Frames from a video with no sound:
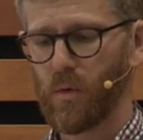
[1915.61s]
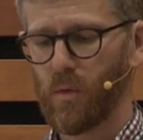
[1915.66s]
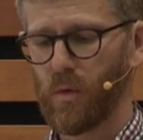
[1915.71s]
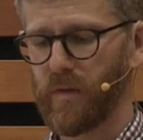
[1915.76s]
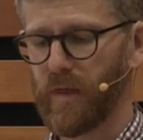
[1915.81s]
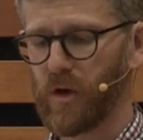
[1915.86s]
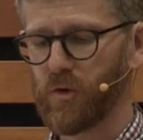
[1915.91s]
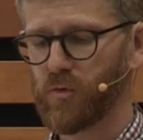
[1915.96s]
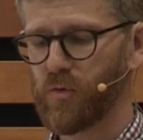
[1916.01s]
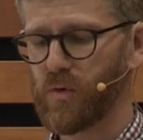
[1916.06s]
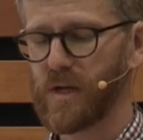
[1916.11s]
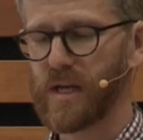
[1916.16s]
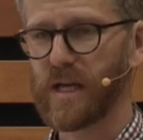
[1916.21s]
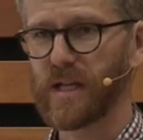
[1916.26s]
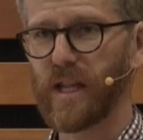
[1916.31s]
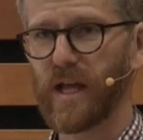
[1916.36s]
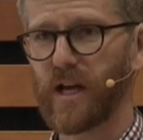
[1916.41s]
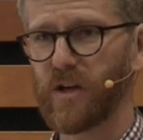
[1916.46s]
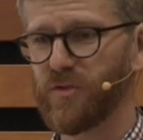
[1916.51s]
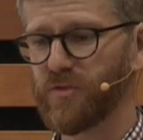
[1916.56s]
without treating
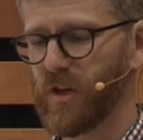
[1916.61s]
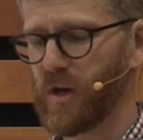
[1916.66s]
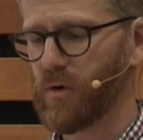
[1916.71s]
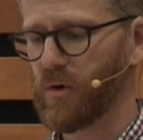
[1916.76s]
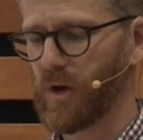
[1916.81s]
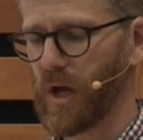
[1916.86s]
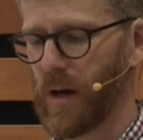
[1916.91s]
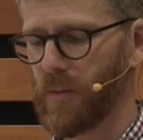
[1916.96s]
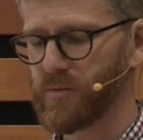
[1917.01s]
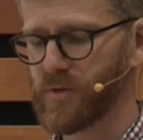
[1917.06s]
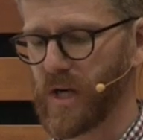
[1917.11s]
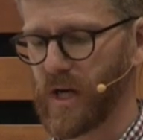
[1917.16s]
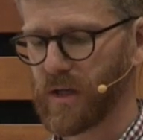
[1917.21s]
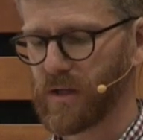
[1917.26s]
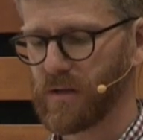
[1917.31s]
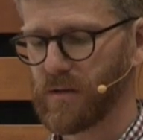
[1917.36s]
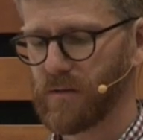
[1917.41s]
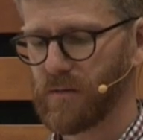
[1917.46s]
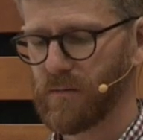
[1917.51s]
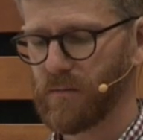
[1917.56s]
it like a sacred
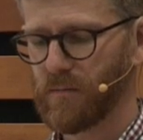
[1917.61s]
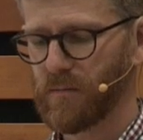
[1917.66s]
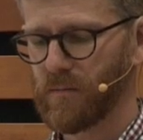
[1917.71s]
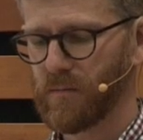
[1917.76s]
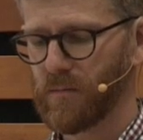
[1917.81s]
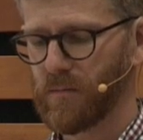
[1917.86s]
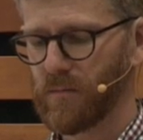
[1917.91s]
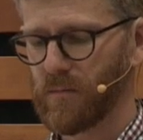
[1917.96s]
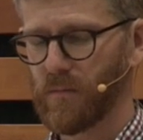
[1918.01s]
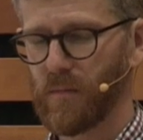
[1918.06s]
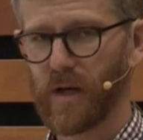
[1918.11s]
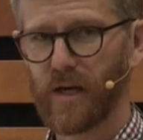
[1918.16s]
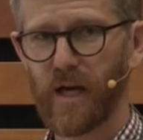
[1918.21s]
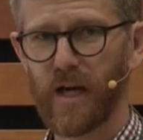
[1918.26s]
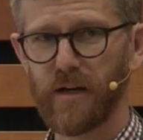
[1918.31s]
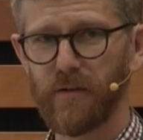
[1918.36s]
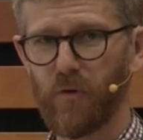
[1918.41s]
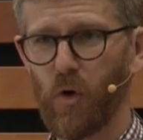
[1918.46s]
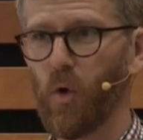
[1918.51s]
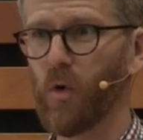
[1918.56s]
object, a
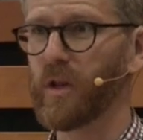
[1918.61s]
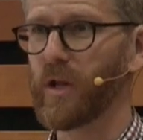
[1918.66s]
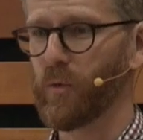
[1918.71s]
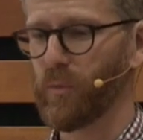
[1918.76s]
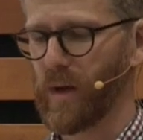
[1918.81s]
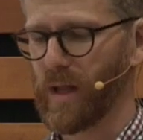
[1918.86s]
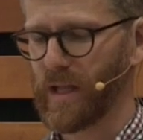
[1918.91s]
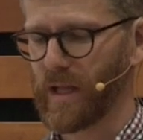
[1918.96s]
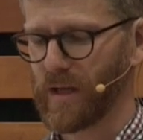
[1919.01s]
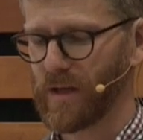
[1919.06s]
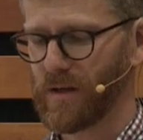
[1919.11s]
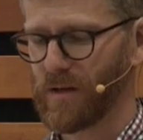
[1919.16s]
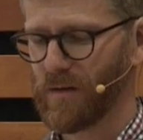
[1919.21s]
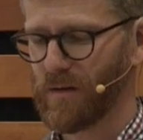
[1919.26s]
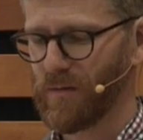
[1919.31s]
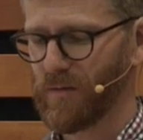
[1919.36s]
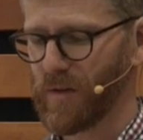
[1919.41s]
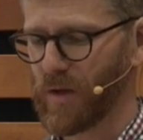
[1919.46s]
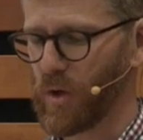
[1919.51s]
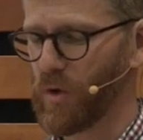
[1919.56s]
kind of holy relic
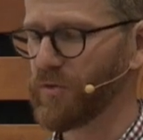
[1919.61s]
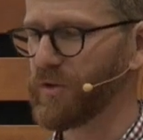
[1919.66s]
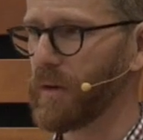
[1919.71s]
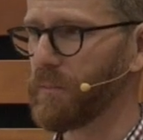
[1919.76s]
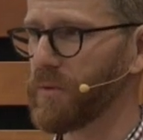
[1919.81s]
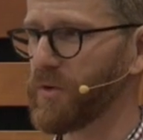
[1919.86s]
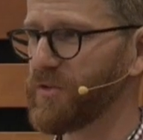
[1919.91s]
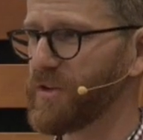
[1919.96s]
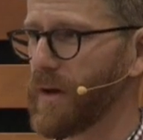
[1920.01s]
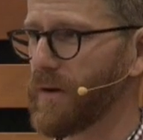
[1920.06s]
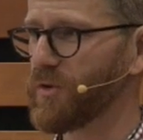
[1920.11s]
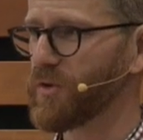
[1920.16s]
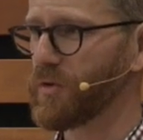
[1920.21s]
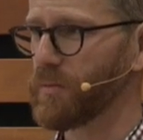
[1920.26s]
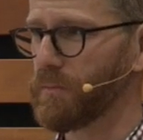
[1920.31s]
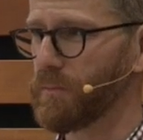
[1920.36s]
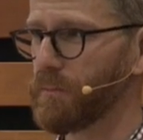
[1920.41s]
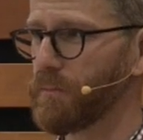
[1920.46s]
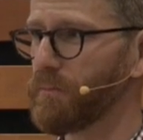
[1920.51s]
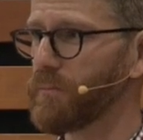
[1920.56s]
that goes on
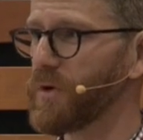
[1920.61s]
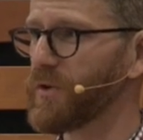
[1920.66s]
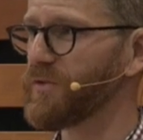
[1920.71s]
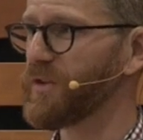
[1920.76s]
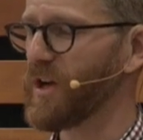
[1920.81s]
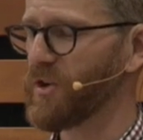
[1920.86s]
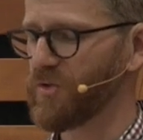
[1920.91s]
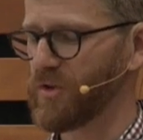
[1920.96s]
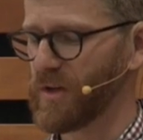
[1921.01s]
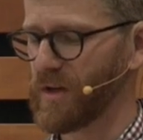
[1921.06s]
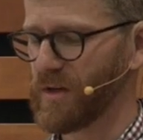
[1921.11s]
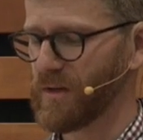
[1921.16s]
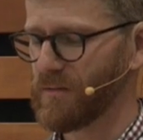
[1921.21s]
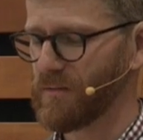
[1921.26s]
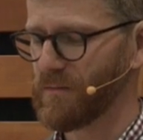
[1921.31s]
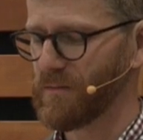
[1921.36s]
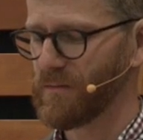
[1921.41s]
procession